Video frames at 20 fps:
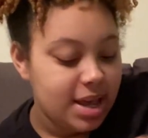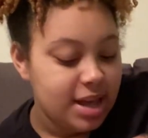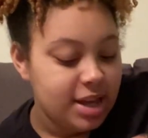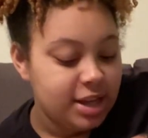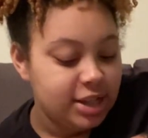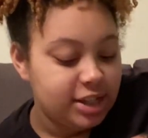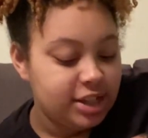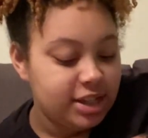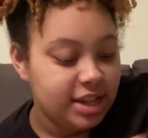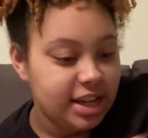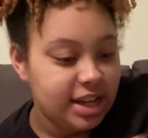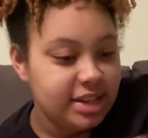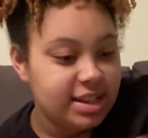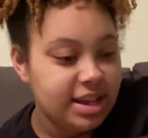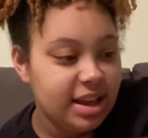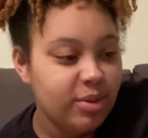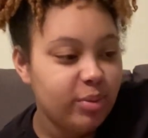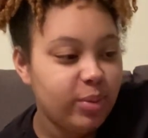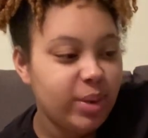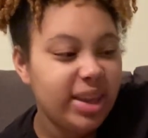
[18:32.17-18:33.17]
She is
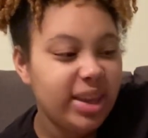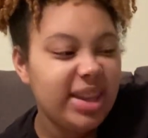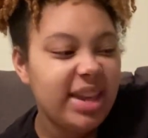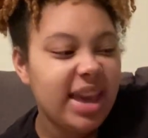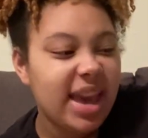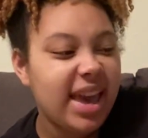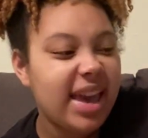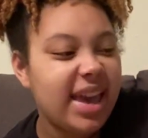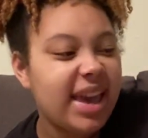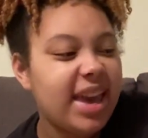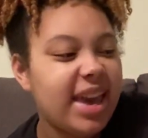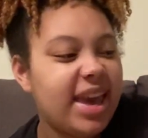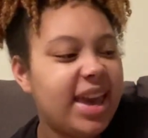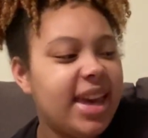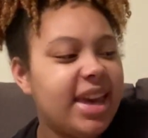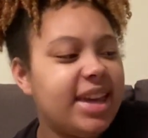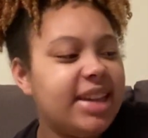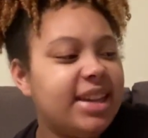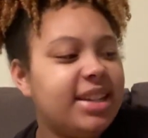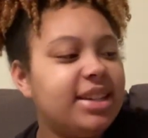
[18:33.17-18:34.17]
a week
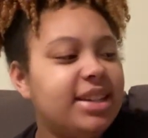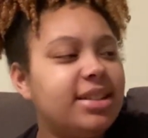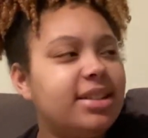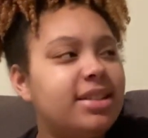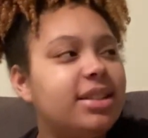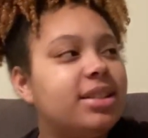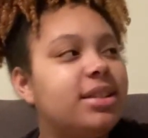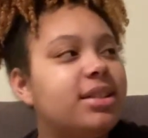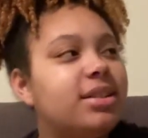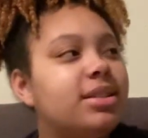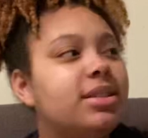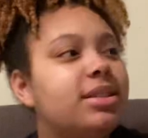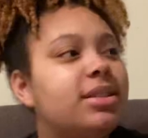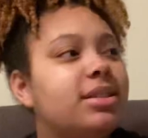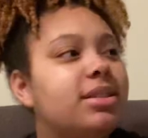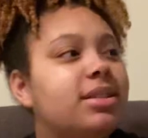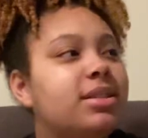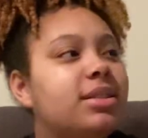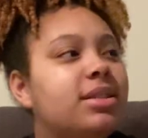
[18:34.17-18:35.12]
and I'm